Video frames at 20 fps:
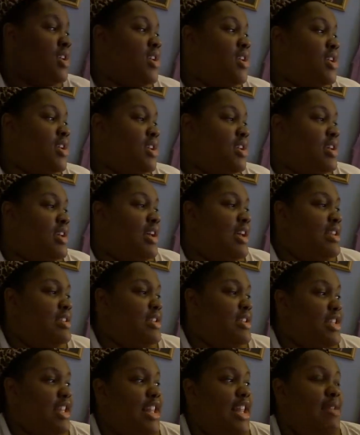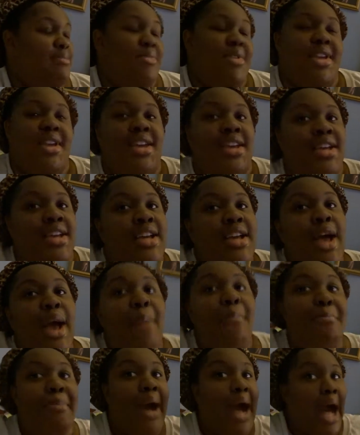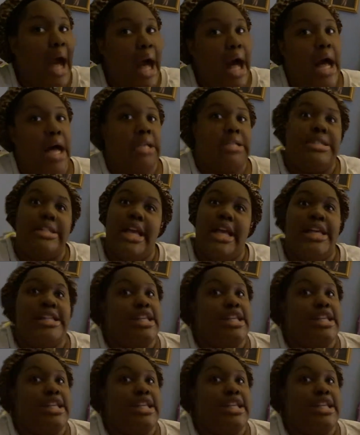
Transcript: Yeah. So let me pause that.